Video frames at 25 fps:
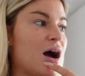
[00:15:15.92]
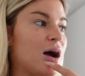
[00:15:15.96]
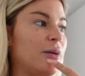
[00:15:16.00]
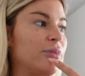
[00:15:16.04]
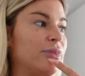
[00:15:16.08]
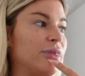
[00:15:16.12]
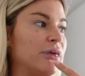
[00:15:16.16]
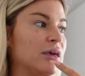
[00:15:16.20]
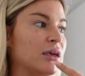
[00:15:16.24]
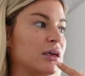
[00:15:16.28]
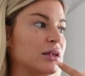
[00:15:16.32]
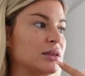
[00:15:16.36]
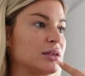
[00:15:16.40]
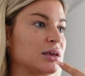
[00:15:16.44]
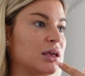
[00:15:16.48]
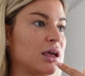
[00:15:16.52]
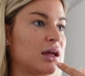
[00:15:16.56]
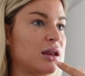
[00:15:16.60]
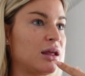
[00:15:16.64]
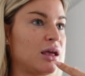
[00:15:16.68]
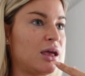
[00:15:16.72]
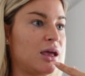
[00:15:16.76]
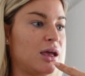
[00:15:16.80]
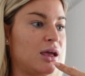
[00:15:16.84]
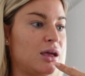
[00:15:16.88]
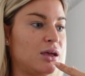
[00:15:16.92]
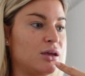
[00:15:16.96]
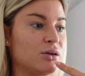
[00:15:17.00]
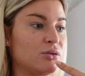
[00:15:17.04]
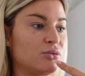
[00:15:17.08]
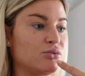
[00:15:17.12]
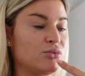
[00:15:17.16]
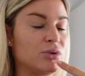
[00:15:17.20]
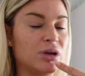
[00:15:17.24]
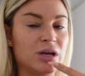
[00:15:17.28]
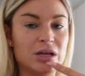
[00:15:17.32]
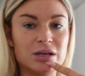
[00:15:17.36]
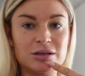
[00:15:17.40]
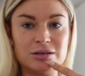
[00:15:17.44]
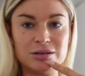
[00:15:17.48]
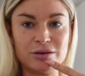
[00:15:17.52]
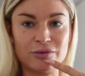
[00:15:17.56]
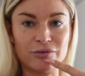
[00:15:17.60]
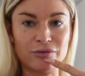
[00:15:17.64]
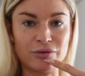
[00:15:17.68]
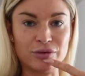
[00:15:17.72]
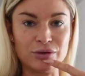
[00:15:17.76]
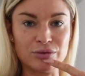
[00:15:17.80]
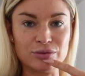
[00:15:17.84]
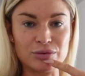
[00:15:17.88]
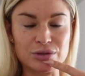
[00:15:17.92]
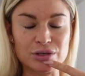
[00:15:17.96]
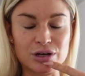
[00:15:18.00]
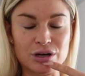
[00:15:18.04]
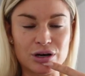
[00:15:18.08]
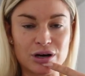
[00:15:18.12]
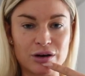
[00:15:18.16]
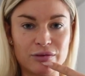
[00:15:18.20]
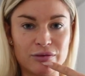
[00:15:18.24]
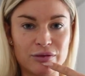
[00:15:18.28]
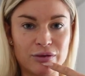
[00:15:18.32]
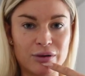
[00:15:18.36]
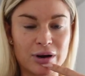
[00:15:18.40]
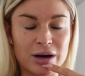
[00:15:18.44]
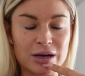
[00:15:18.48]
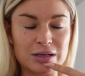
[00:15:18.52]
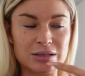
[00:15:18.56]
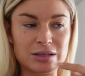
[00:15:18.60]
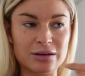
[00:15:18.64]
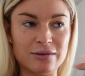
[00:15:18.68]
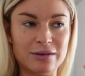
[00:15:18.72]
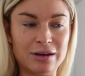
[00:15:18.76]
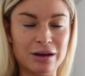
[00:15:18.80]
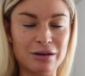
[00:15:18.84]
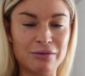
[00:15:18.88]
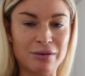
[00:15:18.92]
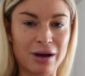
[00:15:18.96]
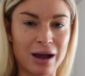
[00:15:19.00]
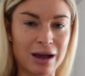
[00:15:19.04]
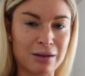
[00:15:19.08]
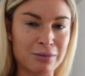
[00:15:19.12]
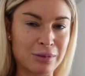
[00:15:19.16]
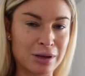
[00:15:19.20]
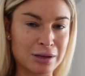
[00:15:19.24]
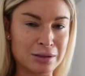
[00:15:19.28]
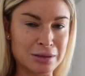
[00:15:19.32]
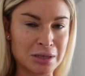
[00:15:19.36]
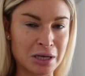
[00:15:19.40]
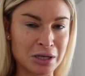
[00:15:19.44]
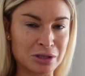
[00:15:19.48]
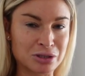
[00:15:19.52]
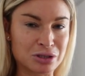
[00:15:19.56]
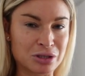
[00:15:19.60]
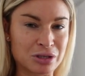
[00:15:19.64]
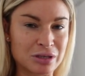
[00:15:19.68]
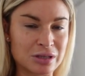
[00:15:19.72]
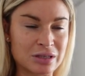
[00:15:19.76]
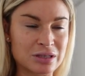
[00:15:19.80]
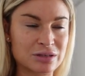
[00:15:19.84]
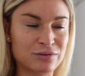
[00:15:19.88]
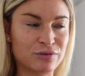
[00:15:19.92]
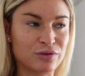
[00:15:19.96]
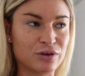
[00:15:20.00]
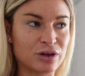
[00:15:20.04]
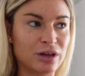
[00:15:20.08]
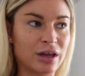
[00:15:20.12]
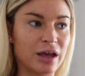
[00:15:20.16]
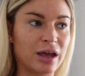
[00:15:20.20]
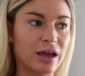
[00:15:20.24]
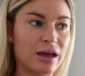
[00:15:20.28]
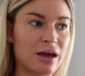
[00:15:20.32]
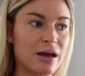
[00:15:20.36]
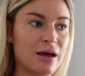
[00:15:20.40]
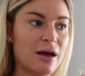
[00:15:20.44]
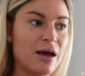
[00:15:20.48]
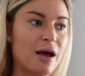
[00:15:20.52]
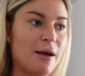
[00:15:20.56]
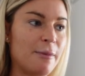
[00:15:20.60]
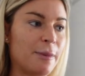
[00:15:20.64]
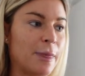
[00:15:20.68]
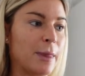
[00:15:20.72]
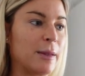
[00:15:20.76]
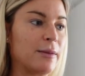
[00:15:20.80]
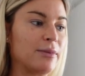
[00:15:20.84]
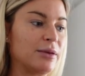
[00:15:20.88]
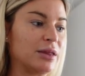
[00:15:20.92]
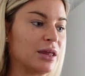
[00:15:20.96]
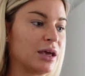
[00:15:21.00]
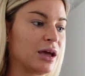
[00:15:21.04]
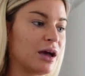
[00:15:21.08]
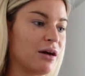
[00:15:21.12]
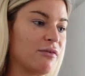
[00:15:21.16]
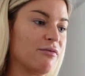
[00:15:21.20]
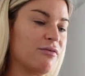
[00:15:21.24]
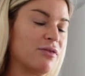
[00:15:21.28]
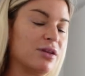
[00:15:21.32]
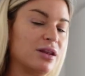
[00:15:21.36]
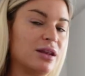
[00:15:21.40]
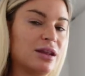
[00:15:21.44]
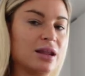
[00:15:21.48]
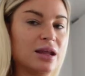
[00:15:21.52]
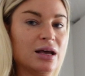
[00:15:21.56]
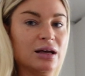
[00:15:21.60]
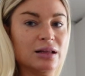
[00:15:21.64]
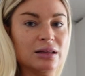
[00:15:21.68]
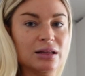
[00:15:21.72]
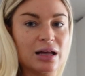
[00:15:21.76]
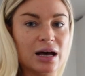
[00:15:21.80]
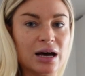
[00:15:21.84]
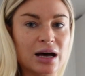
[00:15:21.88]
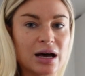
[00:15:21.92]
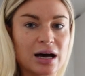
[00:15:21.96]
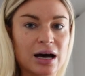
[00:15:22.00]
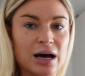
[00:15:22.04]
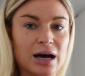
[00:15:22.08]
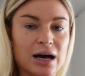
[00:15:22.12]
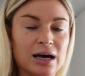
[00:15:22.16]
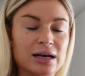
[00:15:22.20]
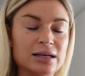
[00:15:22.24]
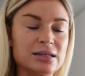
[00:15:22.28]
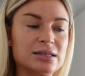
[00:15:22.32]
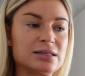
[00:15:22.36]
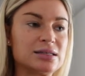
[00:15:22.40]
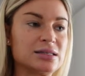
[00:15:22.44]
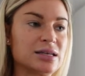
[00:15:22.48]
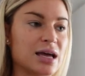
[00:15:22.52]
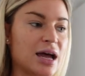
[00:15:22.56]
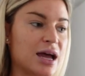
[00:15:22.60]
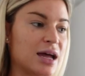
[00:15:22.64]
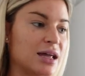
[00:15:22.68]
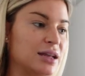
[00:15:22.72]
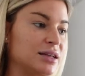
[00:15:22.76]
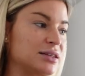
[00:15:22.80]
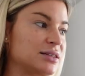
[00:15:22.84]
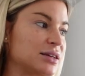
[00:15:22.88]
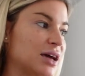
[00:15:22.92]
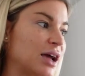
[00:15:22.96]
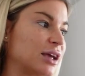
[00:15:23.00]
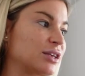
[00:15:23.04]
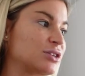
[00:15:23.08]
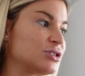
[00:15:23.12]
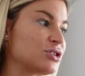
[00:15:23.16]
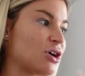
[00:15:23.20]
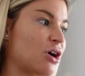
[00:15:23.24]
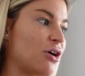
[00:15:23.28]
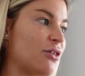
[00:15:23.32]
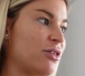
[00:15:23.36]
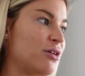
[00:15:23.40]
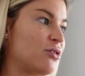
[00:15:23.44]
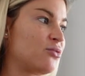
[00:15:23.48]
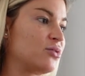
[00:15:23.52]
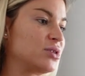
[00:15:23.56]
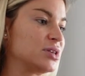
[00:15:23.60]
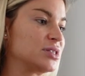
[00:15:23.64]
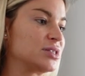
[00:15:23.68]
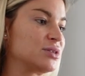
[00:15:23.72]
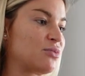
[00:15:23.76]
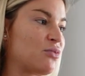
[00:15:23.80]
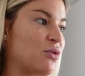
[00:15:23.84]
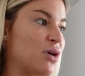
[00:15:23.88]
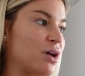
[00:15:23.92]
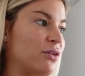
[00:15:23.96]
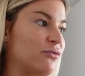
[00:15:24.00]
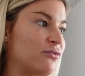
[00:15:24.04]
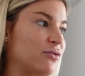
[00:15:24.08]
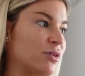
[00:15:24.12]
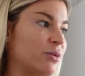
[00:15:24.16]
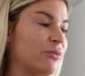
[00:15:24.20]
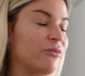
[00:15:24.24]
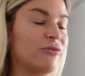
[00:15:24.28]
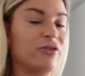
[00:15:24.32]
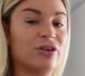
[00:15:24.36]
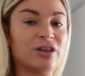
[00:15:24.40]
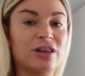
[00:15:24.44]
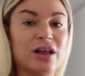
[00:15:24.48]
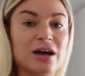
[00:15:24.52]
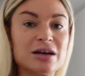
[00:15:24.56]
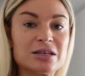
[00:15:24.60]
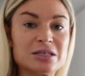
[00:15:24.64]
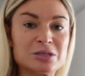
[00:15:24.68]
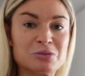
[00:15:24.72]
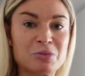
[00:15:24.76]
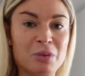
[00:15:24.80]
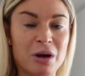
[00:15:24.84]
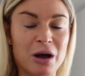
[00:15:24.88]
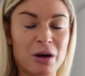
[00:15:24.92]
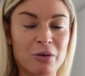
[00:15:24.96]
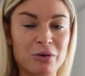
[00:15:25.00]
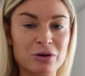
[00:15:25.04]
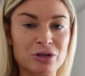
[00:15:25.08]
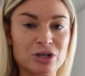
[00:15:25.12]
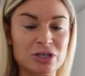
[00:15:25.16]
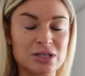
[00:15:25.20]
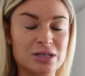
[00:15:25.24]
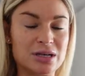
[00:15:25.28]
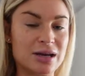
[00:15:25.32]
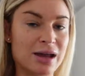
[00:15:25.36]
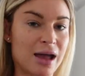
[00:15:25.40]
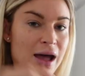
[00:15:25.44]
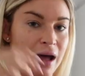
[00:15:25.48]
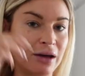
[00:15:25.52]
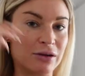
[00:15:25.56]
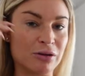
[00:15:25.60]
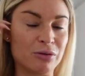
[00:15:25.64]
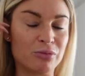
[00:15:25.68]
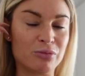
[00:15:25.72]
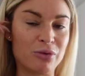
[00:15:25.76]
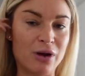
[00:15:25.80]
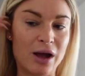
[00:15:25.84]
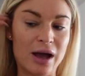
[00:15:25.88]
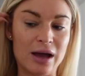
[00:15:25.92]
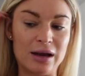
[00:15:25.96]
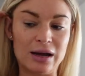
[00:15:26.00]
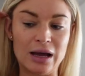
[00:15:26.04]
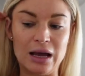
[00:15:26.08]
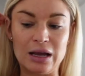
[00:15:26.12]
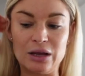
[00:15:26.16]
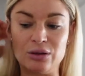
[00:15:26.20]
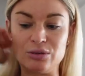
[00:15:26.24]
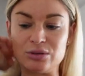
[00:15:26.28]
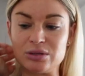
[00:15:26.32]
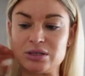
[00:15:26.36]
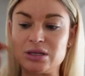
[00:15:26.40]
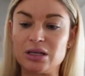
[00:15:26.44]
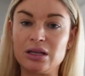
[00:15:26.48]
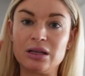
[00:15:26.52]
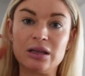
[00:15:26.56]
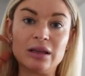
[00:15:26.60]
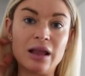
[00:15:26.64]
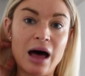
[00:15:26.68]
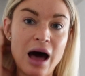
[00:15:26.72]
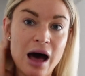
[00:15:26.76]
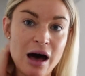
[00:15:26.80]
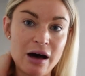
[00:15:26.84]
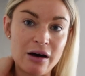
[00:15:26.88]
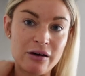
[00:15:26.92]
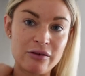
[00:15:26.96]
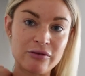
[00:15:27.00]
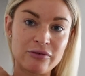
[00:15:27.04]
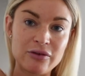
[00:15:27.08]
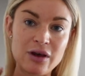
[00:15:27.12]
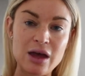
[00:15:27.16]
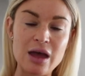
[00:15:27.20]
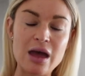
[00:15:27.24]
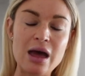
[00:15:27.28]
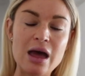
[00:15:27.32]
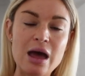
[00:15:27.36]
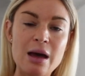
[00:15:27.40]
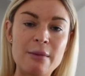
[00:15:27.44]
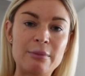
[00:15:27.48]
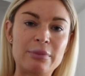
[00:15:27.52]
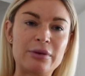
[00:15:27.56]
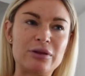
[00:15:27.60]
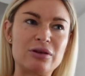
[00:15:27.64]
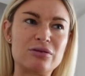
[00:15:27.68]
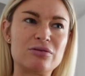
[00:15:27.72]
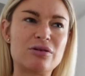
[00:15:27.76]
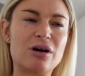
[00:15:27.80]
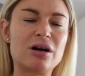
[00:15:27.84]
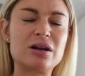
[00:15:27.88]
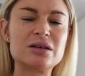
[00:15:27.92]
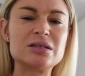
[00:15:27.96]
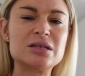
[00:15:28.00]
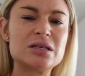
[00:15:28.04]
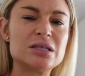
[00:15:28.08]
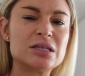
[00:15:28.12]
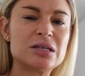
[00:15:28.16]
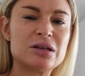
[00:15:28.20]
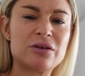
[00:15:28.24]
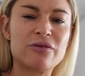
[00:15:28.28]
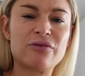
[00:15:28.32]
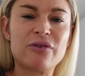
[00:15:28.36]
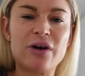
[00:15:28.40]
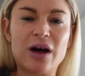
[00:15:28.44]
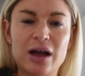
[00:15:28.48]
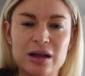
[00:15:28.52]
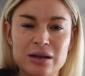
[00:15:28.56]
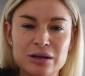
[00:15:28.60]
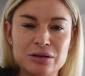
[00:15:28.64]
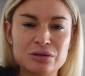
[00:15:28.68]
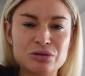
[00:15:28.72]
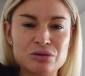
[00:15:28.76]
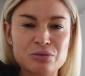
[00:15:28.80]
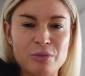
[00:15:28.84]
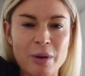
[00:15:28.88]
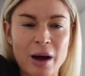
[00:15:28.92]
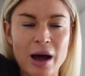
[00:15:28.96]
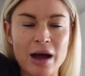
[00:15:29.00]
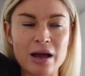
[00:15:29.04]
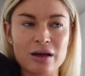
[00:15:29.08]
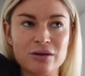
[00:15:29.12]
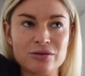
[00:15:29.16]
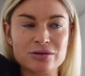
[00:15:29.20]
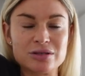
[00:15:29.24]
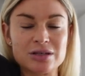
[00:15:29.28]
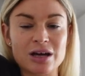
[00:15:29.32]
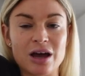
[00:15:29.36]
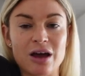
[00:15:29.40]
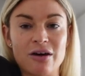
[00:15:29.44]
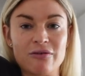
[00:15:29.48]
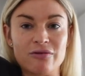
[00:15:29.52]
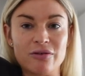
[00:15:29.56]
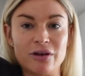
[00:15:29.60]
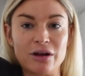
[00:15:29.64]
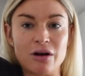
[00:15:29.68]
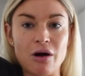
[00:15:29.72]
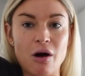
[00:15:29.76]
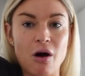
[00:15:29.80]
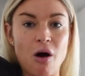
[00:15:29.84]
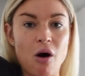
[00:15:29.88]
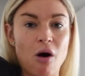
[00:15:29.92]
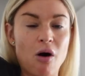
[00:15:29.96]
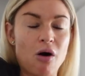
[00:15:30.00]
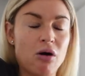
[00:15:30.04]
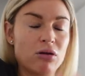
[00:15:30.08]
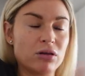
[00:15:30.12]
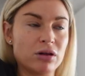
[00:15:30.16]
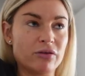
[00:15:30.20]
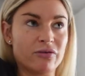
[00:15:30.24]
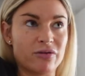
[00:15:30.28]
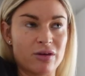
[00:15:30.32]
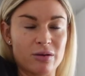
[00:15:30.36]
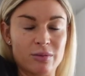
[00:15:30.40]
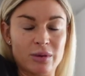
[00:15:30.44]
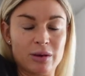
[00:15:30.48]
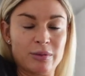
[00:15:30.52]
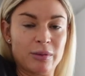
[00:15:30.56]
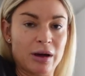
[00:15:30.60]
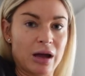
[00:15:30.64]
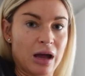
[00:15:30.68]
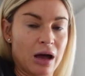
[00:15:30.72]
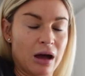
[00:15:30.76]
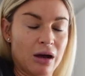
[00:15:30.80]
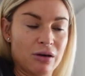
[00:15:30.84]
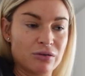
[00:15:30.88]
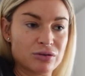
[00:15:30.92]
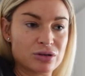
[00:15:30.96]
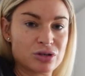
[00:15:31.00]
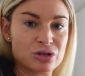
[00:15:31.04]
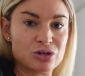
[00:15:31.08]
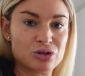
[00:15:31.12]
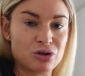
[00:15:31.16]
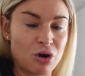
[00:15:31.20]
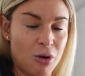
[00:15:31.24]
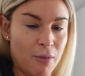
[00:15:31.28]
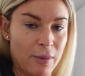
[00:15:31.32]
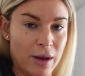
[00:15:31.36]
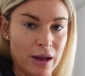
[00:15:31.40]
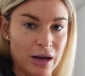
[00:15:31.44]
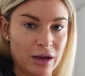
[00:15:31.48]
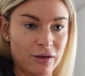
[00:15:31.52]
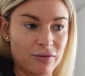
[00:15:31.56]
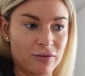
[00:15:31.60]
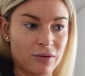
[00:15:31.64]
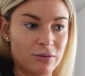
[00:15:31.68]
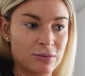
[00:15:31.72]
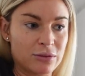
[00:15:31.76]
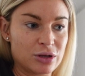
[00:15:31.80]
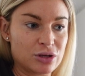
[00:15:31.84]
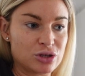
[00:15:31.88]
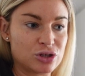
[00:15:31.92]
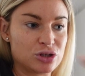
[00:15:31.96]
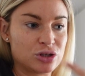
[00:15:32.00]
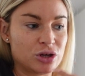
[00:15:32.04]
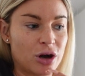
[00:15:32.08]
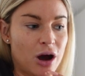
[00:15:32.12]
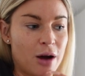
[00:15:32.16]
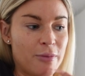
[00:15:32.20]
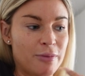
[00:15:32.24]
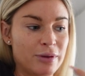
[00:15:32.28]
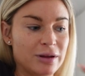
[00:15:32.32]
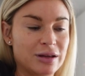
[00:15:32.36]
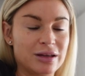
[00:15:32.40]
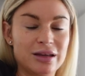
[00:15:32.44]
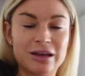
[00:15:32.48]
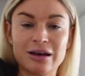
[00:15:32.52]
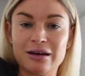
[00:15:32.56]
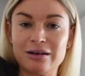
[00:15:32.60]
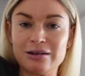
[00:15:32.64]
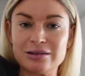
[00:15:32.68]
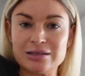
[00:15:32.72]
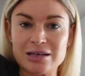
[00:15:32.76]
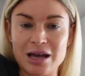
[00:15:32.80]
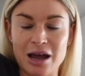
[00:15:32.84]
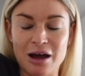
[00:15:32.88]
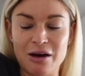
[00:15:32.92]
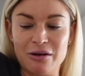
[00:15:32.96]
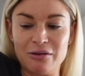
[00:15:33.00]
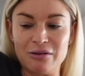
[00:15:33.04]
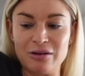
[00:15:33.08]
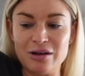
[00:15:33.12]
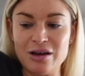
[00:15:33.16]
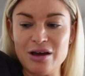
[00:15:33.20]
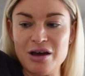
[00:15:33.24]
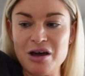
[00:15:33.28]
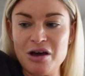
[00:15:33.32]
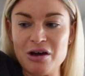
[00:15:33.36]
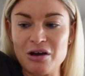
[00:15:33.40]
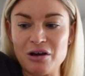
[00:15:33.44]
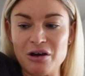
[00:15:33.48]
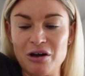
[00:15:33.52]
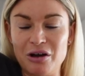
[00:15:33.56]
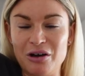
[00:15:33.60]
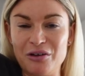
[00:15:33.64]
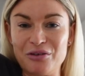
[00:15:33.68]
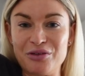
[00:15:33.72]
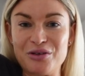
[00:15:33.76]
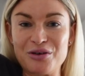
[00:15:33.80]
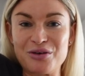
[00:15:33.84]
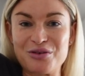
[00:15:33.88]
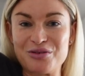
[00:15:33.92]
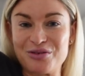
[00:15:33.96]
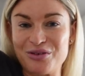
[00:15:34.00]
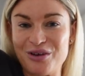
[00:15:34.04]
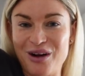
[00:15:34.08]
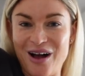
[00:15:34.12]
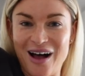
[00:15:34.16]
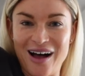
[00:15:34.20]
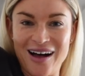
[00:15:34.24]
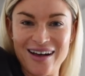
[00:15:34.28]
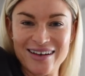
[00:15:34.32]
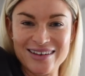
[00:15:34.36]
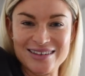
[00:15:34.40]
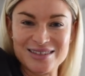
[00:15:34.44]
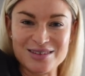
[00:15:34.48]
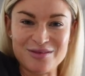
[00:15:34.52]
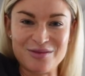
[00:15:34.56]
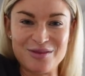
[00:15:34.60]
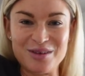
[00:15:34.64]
I'm thinking to get a reed diffuser. If you guys have any recommendations for like maybe like a vanilla scent. I saw there was one from Voluspa, which is a candle brand I used to love, but they're not as easy to find in Dubai. I used to have like all of them in my house, so many from this shop in Yaletown called The Cross.